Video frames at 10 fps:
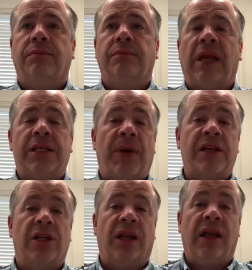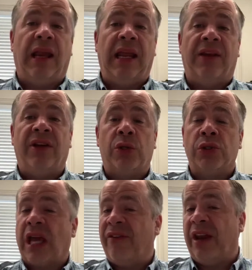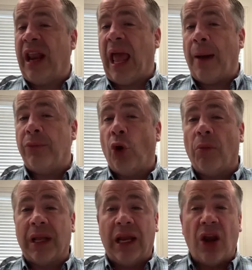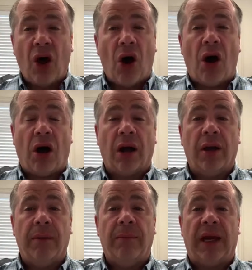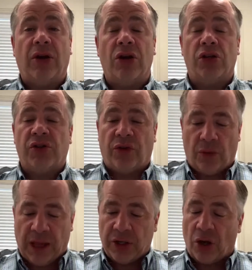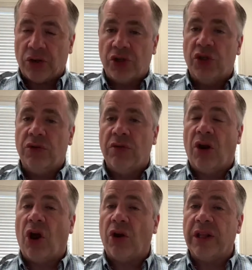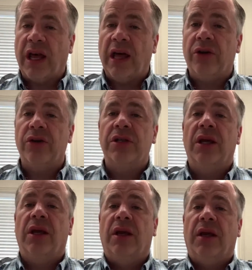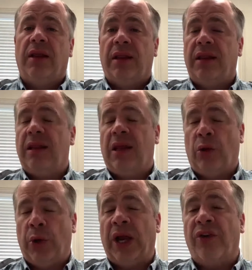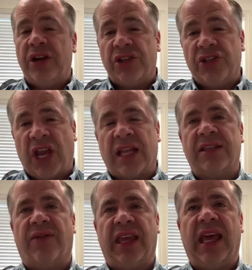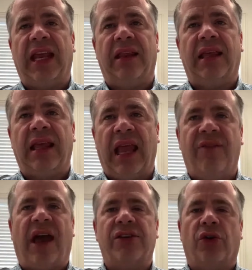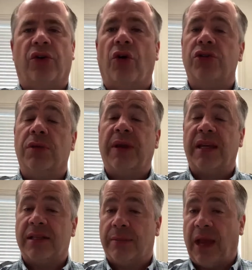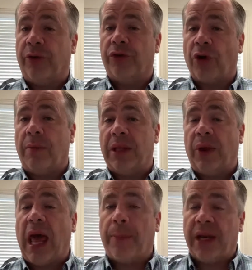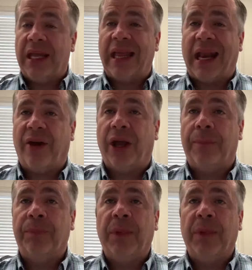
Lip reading: especially in individuals that have an abnormally long metatarsal. So if your metatarsal is longer than others, you increase the chance of getting the avascular necrosis because of the microtrauma that would happen in that area.